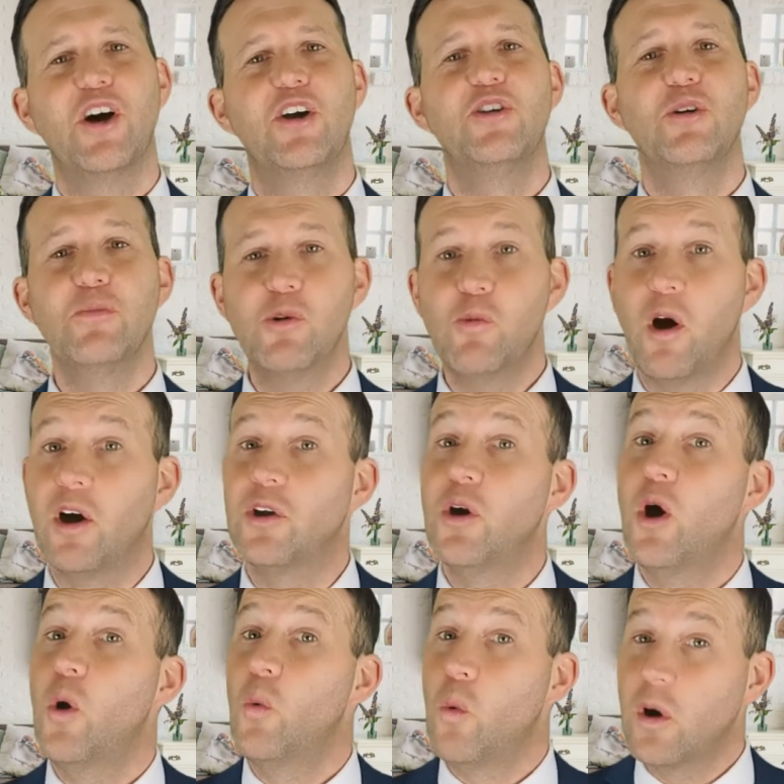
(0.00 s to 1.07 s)
Number one,
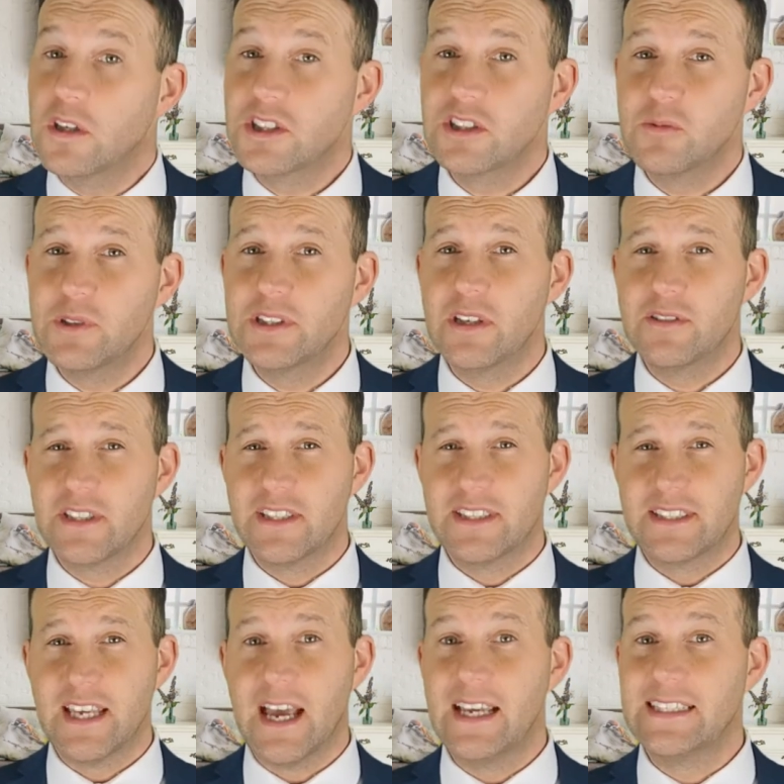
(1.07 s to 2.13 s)
wash the windows
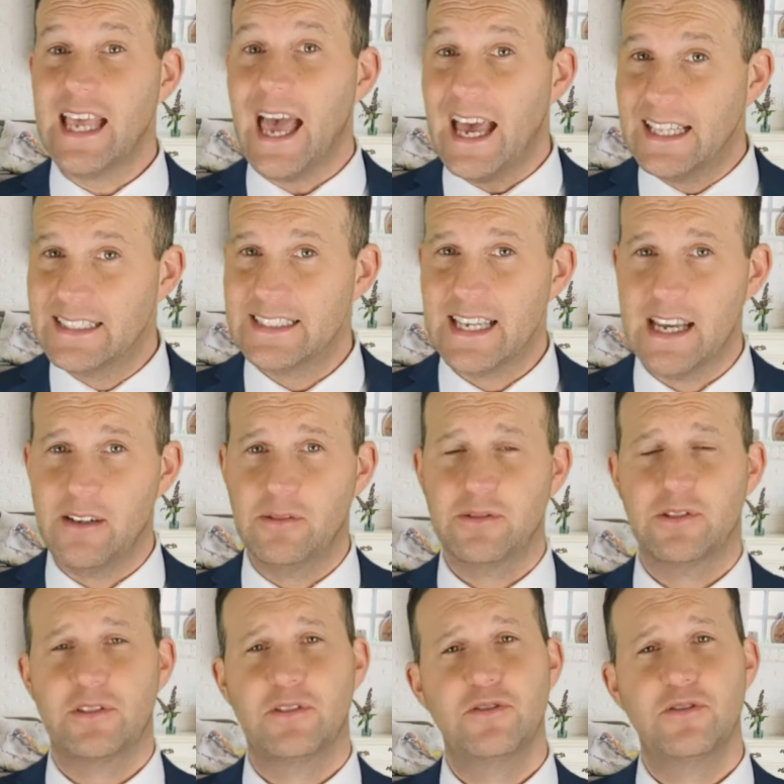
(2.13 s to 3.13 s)
inside and out.